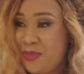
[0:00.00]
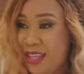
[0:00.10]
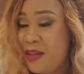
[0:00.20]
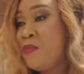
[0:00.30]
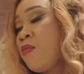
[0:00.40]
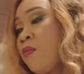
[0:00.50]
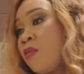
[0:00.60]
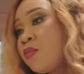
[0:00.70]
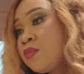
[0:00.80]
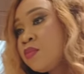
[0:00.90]
And, yeah. what are the
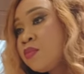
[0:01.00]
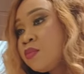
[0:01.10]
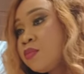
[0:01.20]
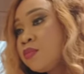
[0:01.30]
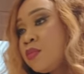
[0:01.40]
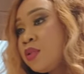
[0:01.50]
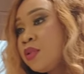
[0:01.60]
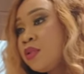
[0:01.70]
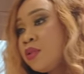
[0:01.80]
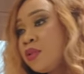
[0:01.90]
dimensions of
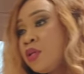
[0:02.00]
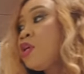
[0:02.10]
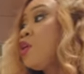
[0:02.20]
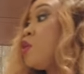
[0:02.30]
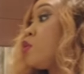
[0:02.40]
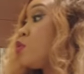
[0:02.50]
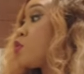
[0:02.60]
this particular space?